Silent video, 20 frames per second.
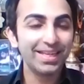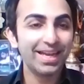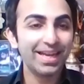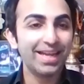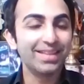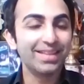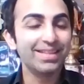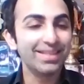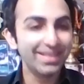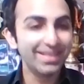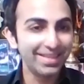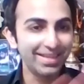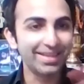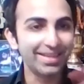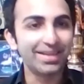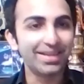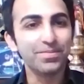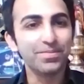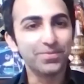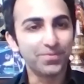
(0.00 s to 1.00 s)
I think the
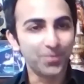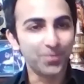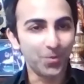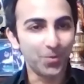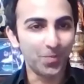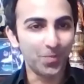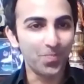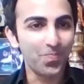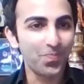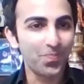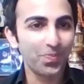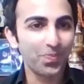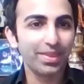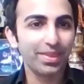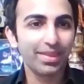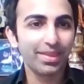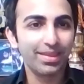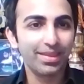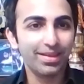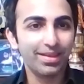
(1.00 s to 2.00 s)
era before.
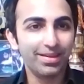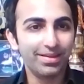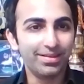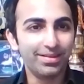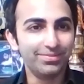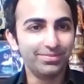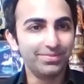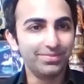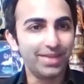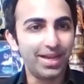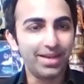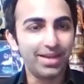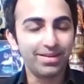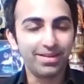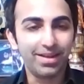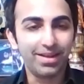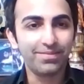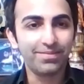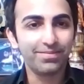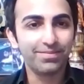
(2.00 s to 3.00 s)

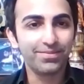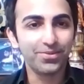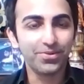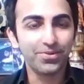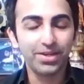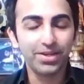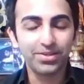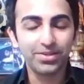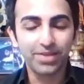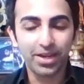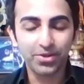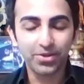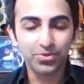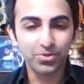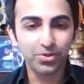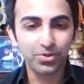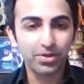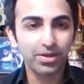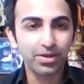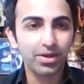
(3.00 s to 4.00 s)
I
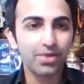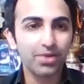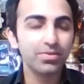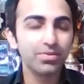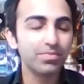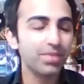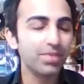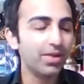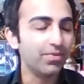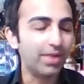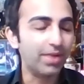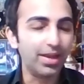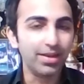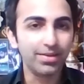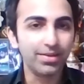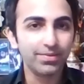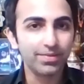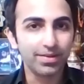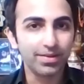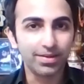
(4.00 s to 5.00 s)
joke around with my
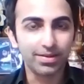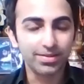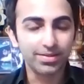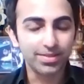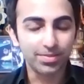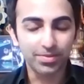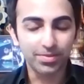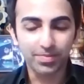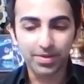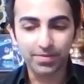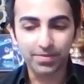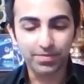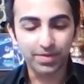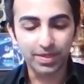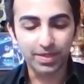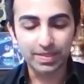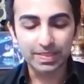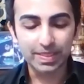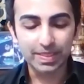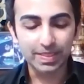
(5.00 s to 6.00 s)
wife and some of my
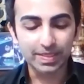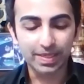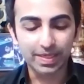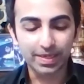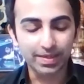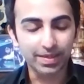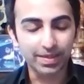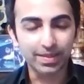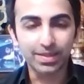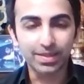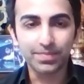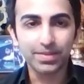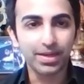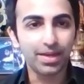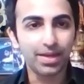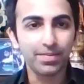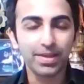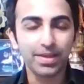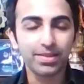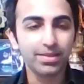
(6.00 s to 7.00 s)
friends. I tell them that
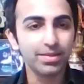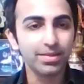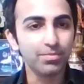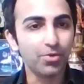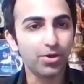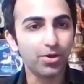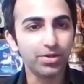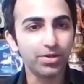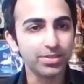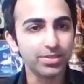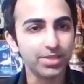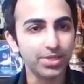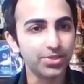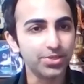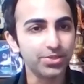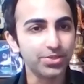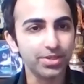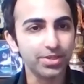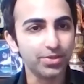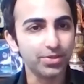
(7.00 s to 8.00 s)
I think, born a
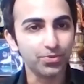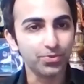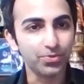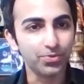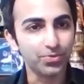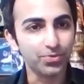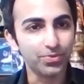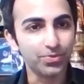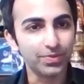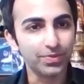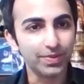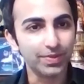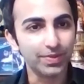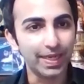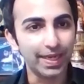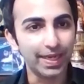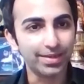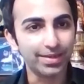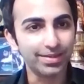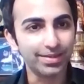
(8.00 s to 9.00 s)
century too
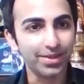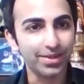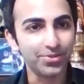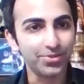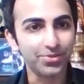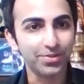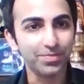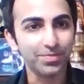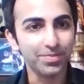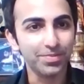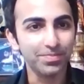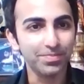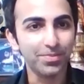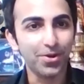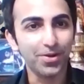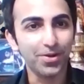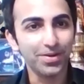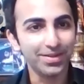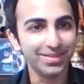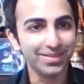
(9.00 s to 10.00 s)
late. I should have been
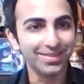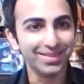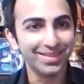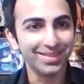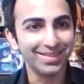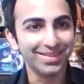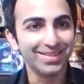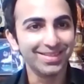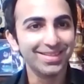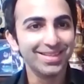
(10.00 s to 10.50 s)
born earlier.